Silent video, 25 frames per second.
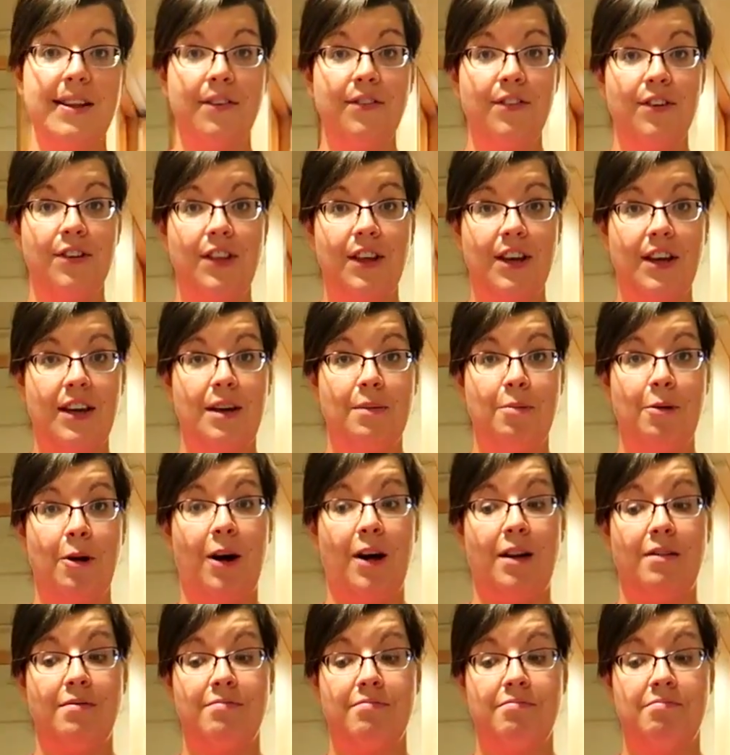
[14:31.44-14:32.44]
everything I
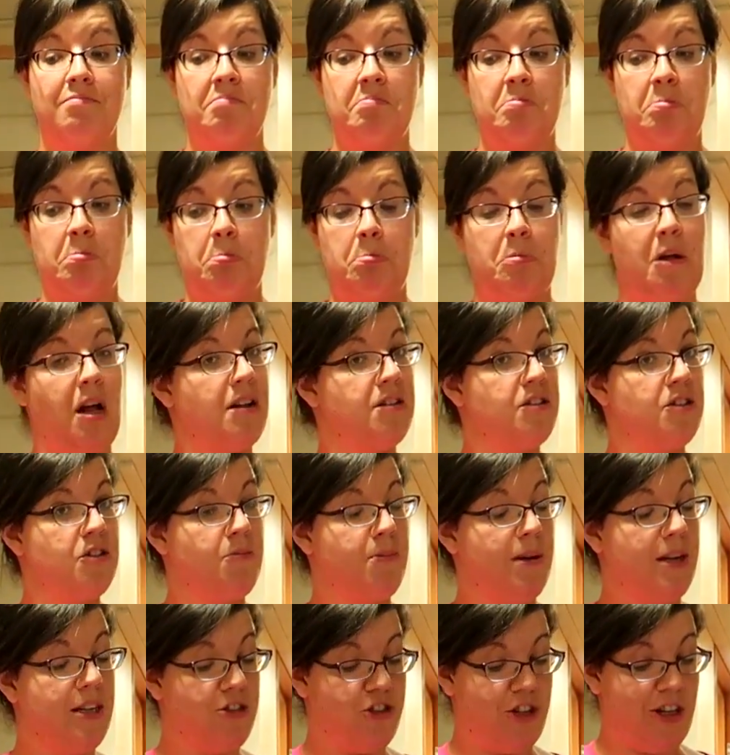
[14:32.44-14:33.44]
brought. Not too
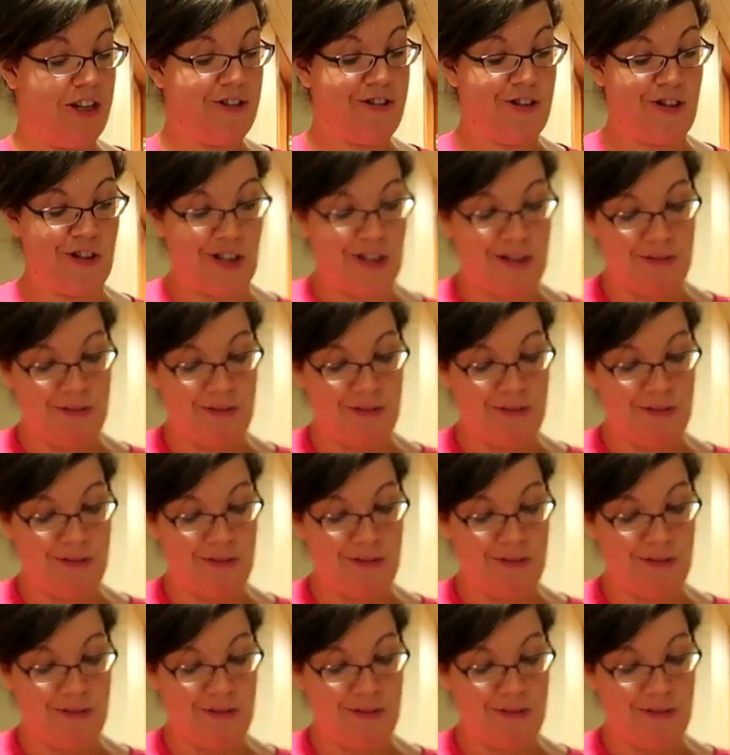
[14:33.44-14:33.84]
much actually.